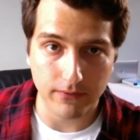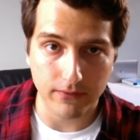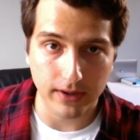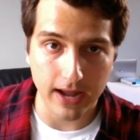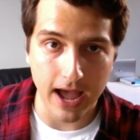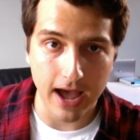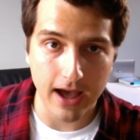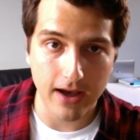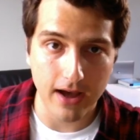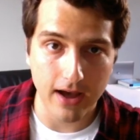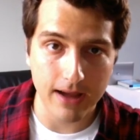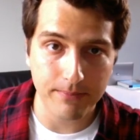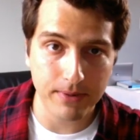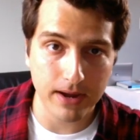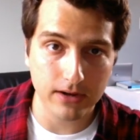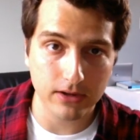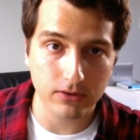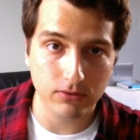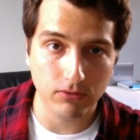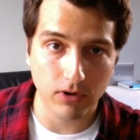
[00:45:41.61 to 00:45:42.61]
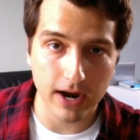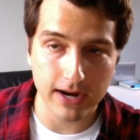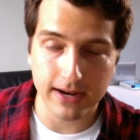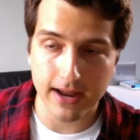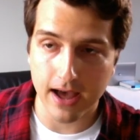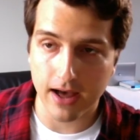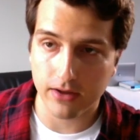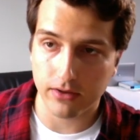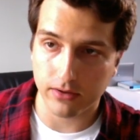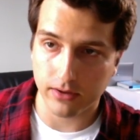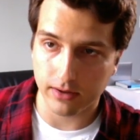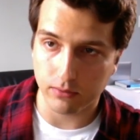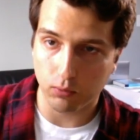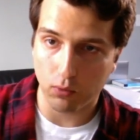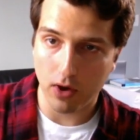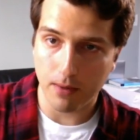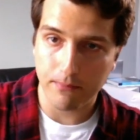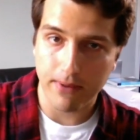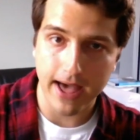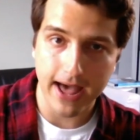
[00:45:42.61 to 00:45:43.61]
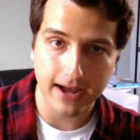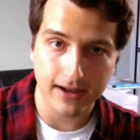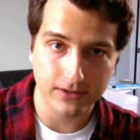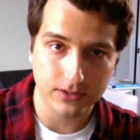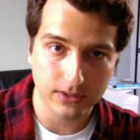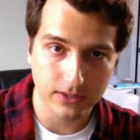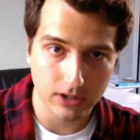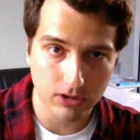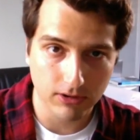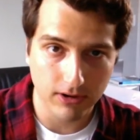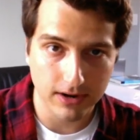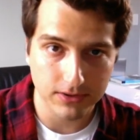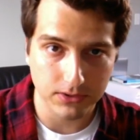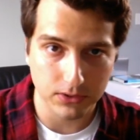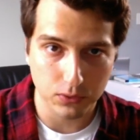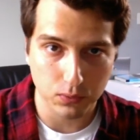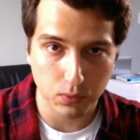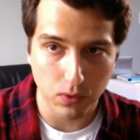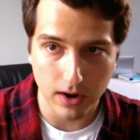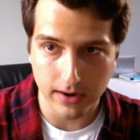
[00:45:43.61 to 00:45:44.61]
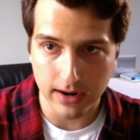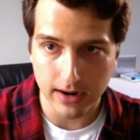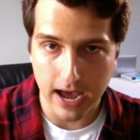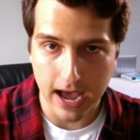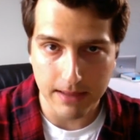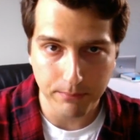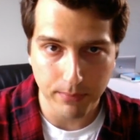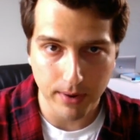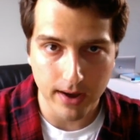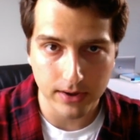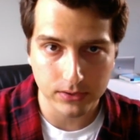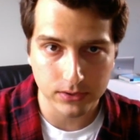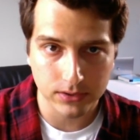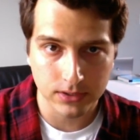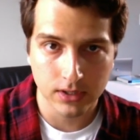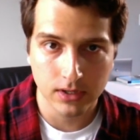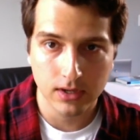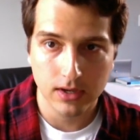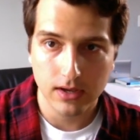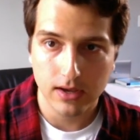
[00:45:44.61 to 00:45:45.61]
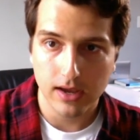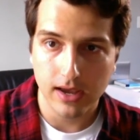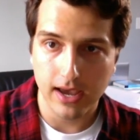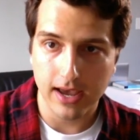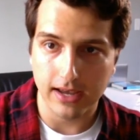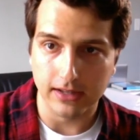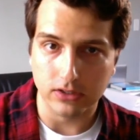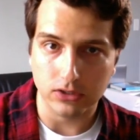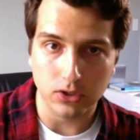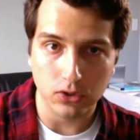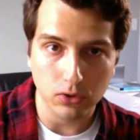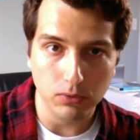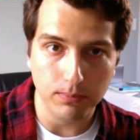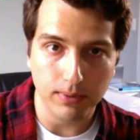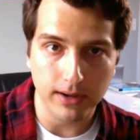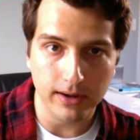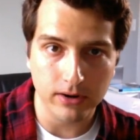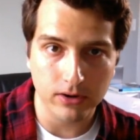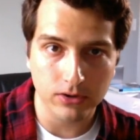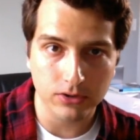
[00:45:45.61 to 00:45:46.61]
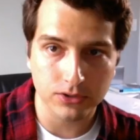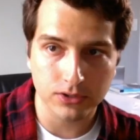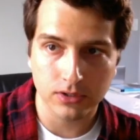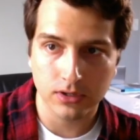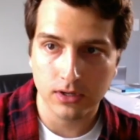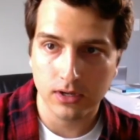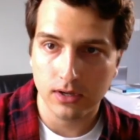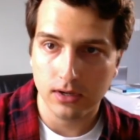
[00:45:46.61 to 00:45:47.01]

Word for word: Like how I bet you right now like one pack of cigarettes is what nine bucks and two beers.